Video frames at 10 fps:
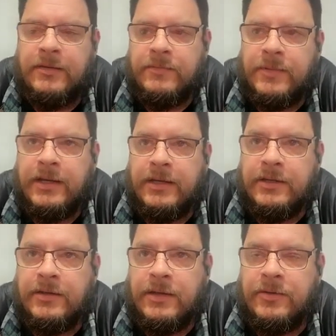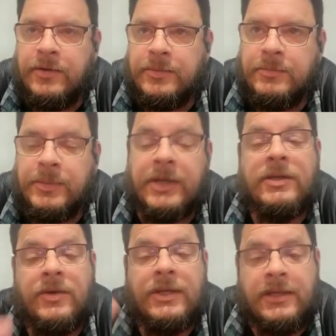high-end encryption, but
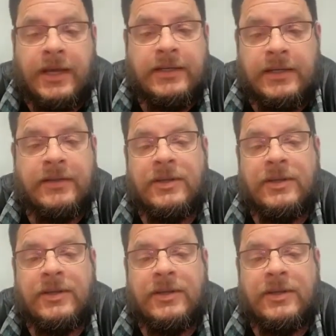you get the idea.